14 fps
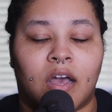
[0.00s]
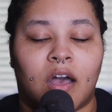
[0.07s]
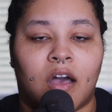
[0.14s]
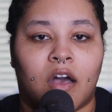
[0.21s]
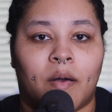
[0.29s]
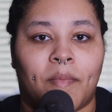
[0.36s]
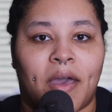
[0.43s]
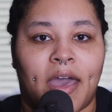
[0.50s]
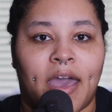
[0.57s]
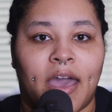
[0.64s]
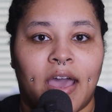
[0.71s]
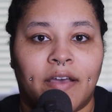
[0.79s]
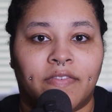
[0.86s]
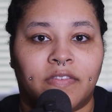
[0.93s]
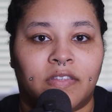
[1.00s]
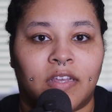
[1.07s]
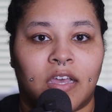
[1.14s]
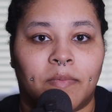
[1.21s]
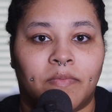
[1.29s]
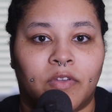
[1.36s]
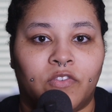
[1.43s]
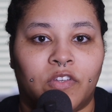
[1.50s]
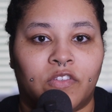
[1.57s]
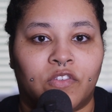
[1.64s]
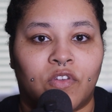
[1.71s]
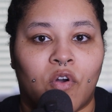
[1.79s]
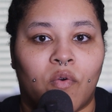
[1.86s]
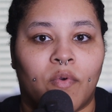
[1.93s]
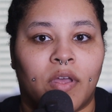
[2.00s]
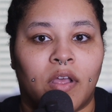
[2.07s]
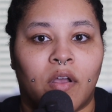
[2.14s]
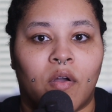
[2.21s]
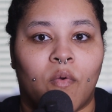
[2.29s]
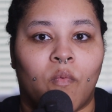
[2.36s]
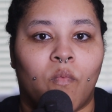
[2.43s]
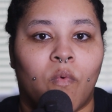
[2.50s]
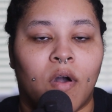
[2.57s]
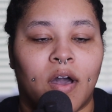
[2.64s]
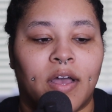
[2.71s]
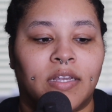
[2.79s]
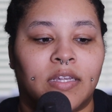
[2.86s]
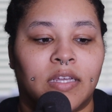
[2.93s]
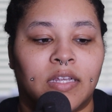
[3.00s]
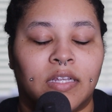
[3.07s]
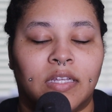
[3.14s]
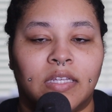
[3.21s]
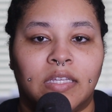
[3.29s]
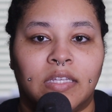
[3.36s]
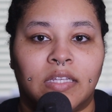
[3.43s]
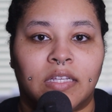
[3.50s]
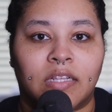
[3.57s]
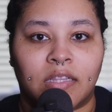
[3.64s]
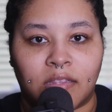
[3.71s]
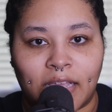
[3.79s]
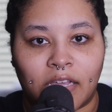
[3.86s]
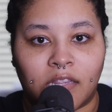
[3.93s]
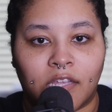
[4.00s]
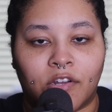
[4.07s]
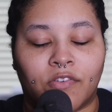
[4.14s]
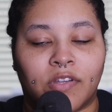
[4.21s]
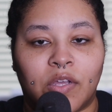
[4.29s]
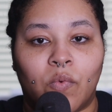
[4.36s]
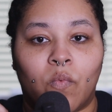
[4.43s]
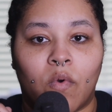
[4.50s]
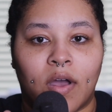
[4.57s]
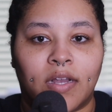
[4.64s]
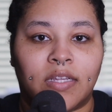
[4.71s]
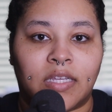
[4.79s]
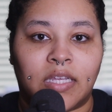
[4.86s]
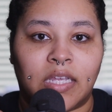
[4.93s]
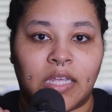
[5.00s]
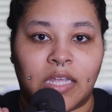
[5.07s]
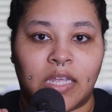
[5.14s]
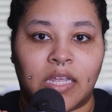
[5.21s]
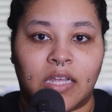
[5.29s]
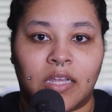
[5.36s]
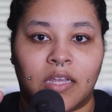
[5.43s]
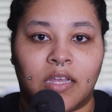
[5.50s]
a half step, they're just going one, like literally one key.